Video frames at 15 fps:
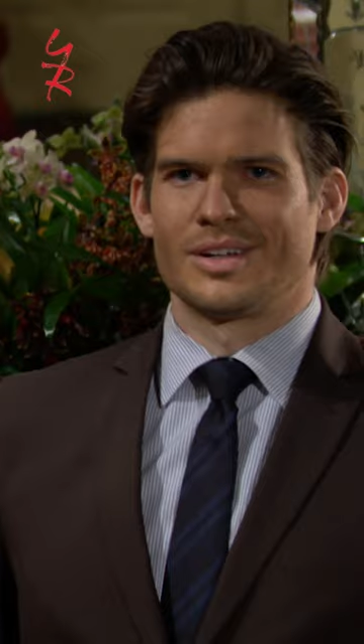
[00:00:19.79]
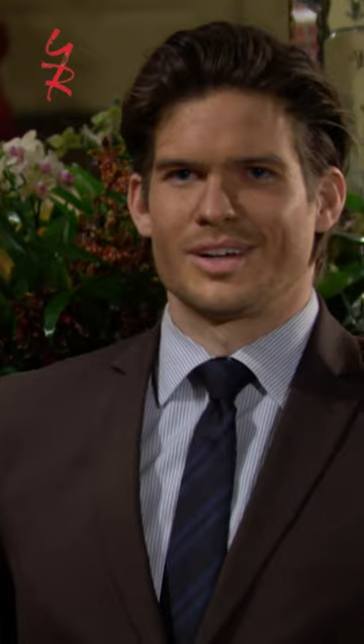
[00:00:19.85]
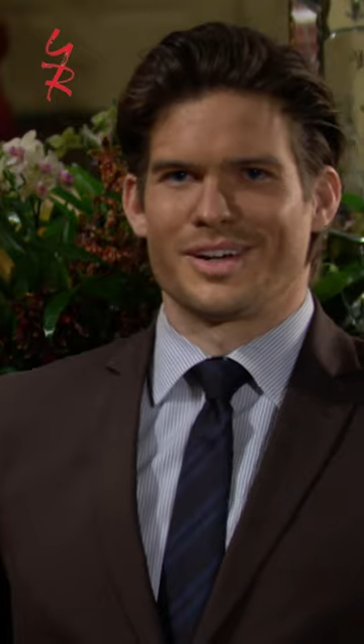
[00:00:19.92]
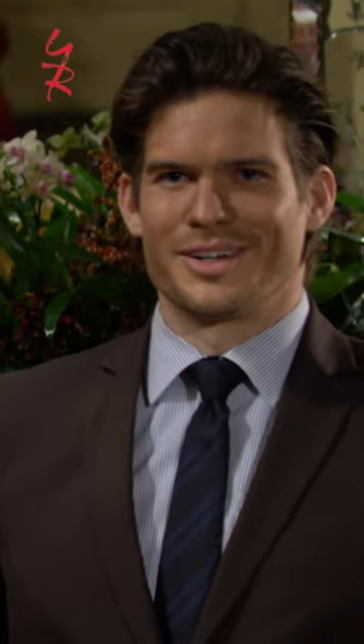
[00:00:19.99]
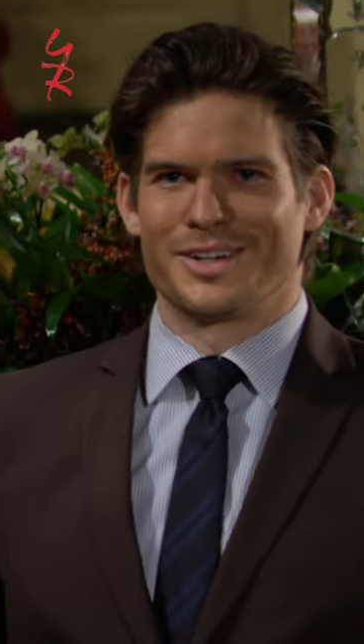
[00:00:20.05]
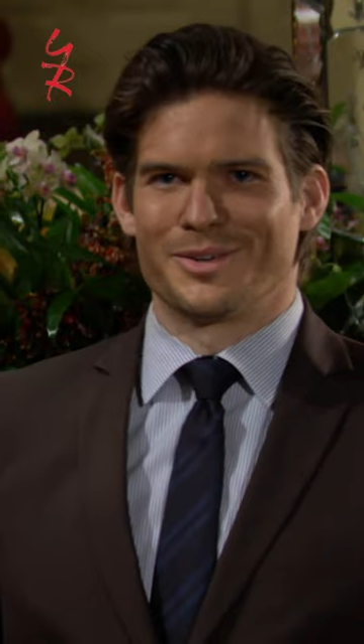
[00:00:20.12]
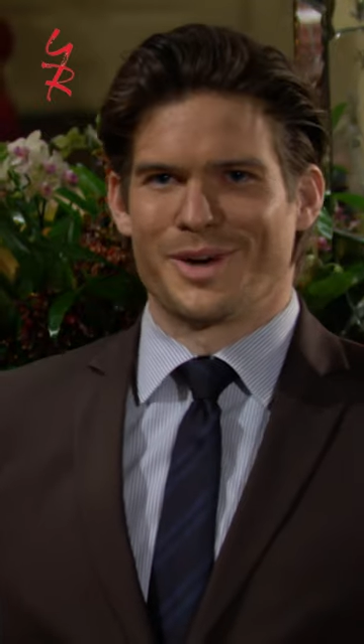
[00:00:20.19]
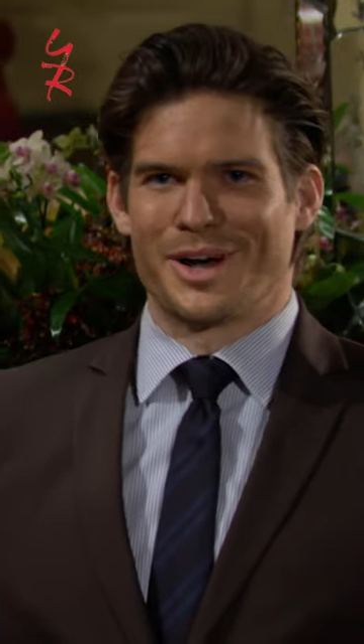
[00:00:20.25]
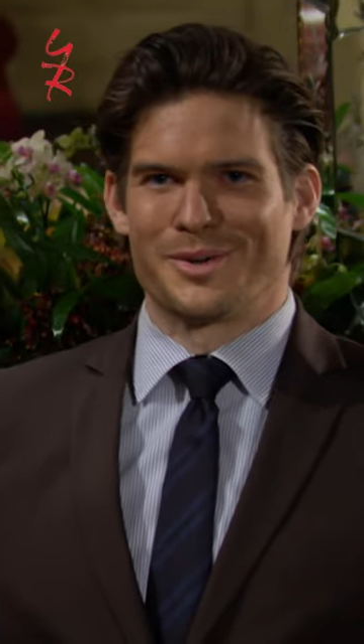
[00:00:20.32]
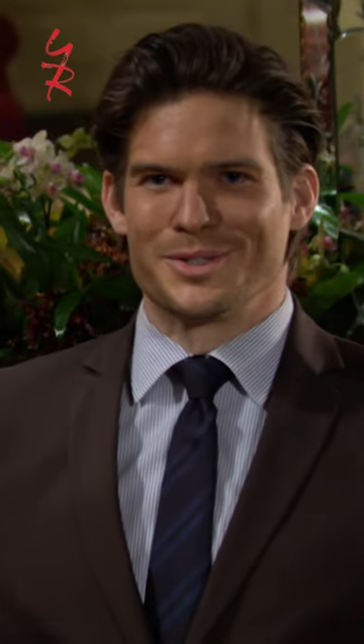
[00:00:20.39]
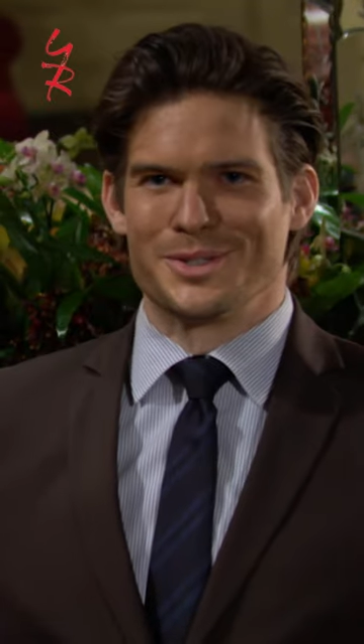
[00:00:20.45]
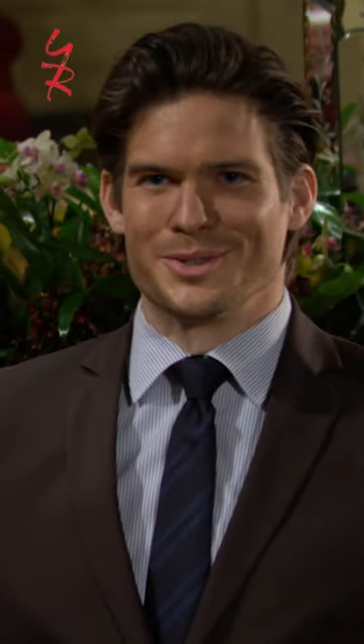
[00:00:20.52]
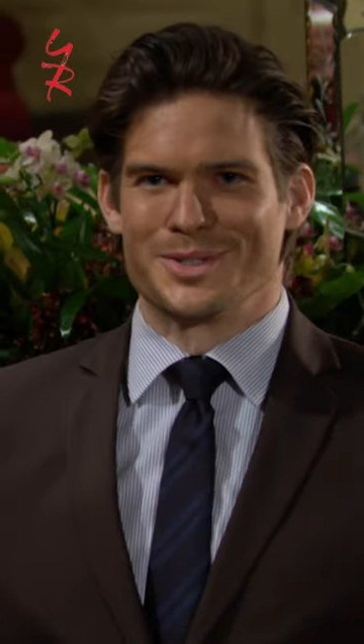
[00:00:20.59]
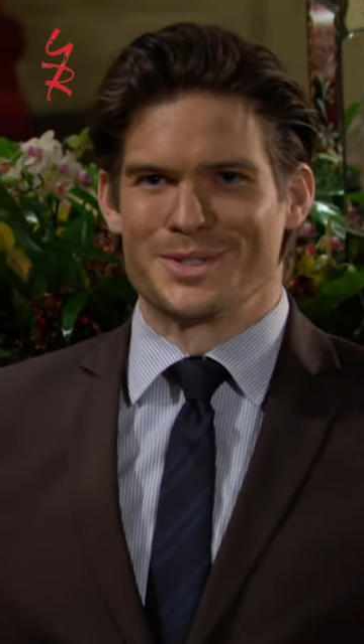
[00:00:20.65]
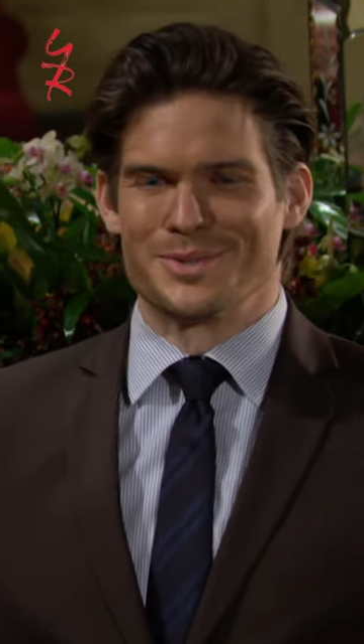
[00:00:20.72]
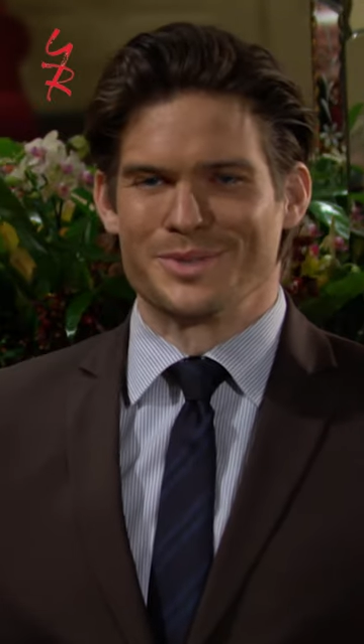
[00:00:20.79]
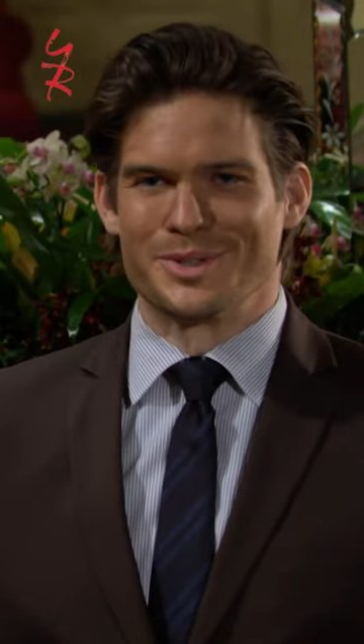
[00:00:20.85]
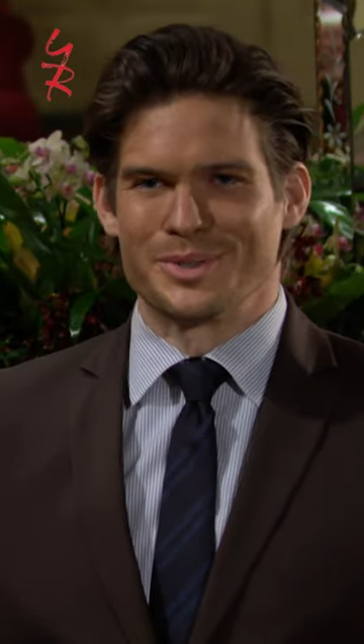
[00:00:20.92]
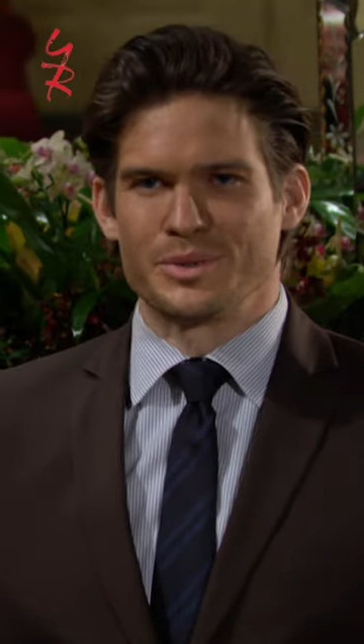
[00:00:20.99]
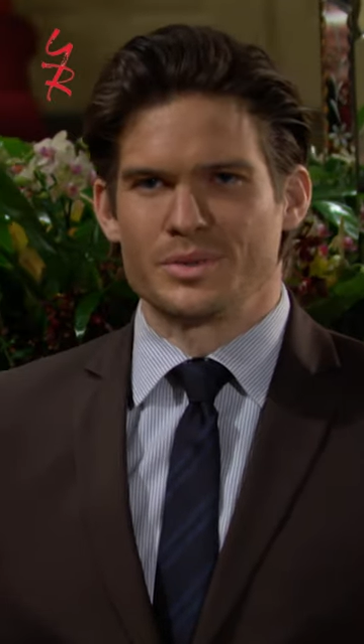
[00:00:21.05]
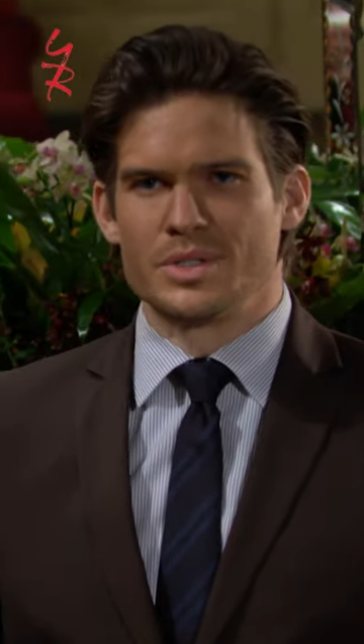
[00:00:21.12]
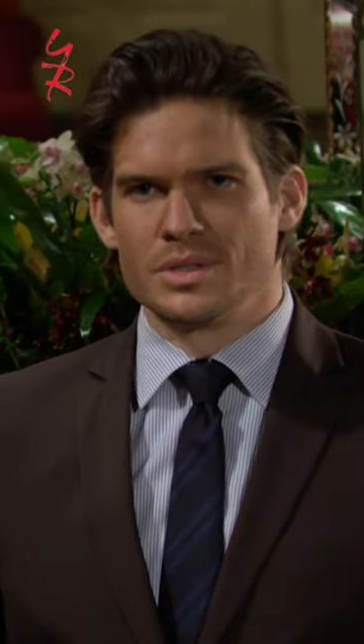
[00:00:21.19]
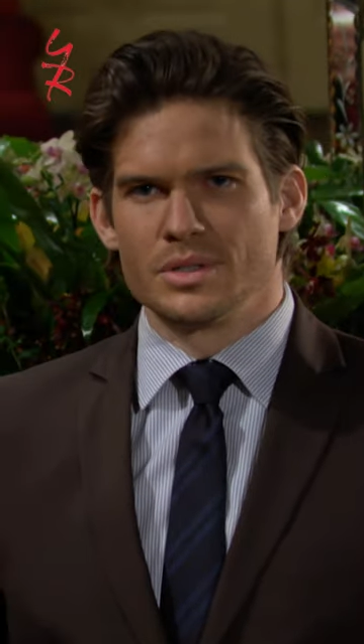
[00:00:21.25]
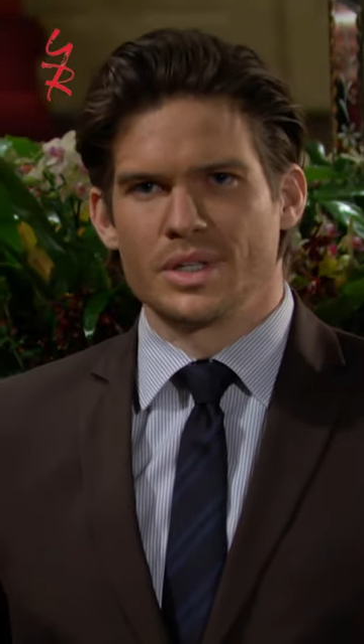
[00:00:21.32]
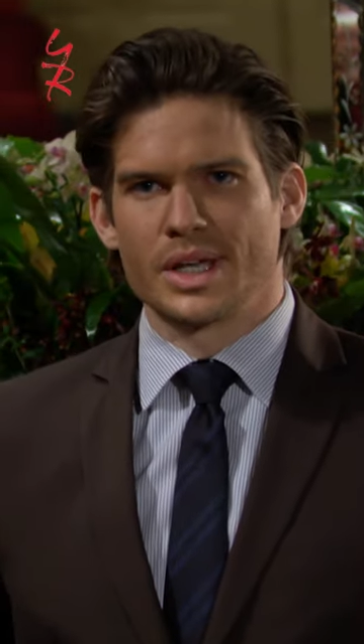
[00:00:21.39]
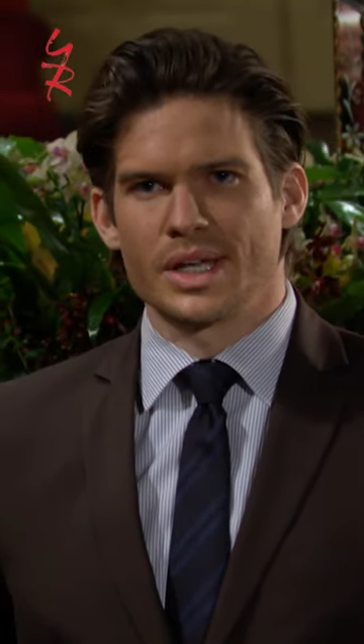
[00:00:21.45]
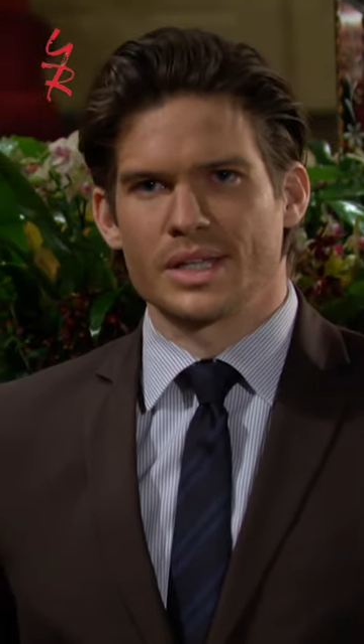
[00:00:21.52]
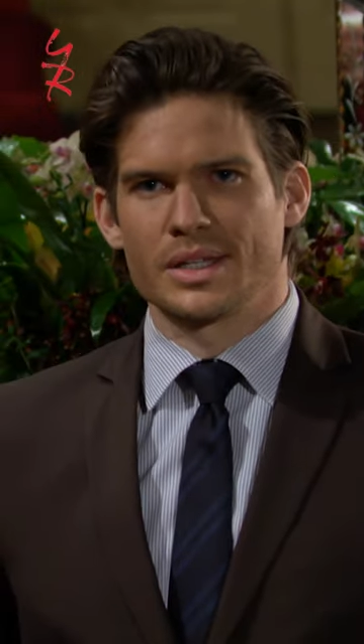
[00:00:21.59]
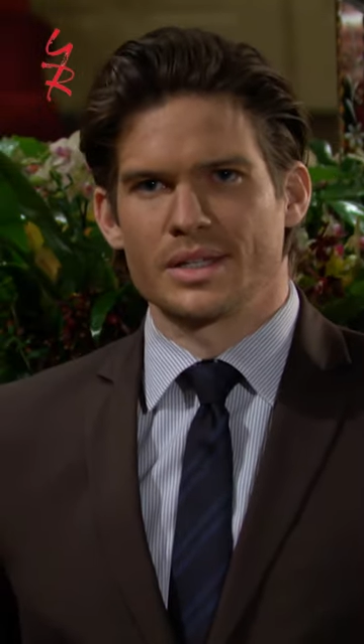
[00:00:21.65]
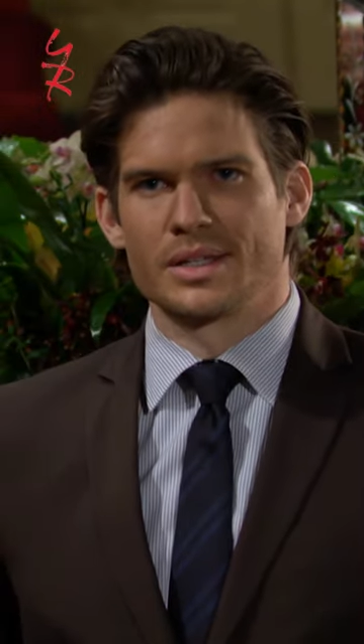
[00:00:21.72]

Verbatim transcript: I don't know. Why would you assume that we would do that?